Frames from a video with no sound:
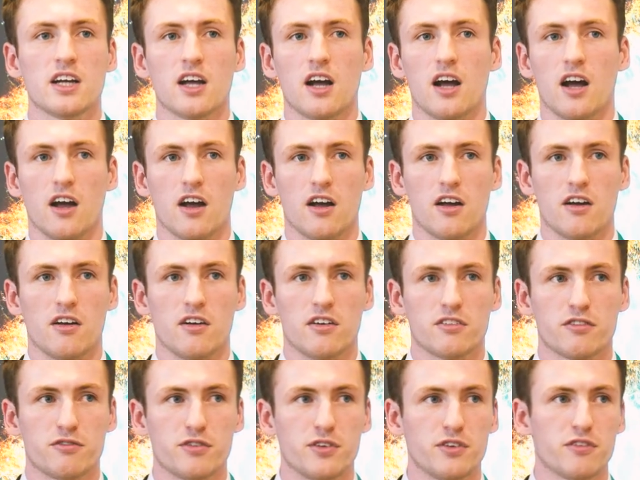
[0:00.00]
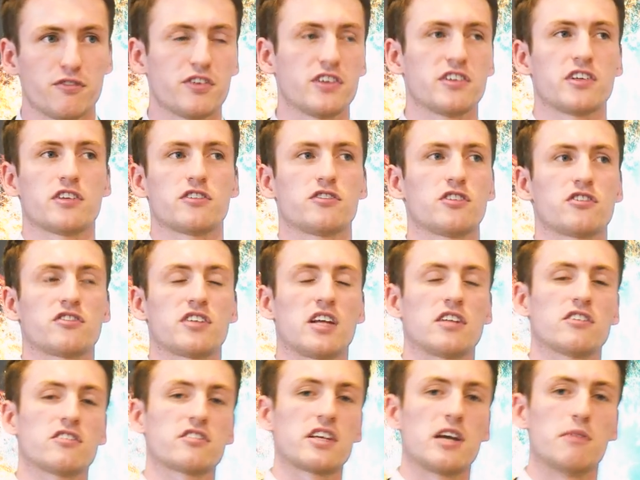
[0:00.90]
Uh, physics just
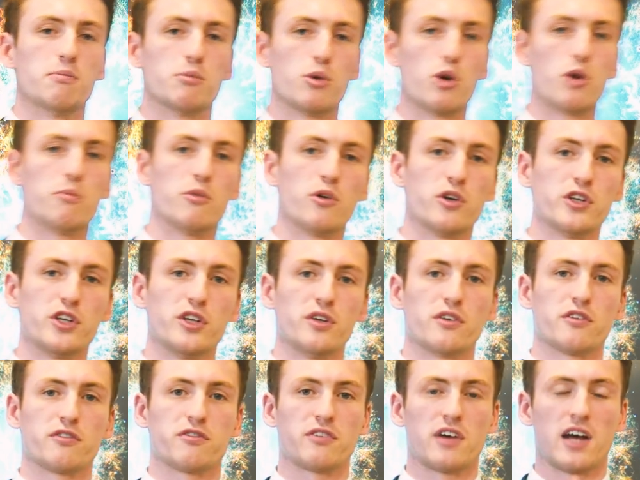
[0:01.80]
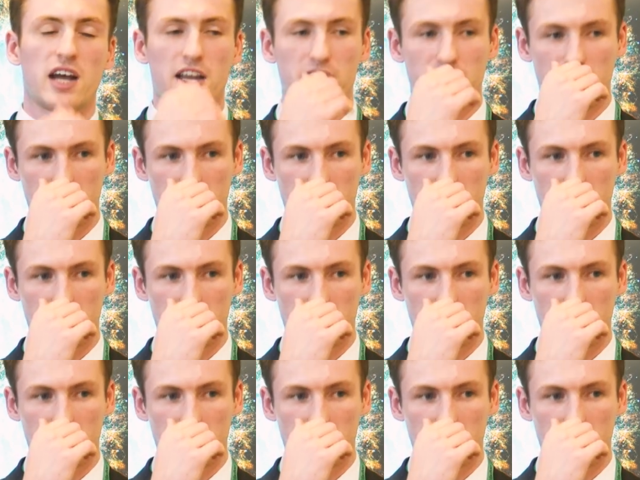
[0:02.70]
tends to get more and more unified,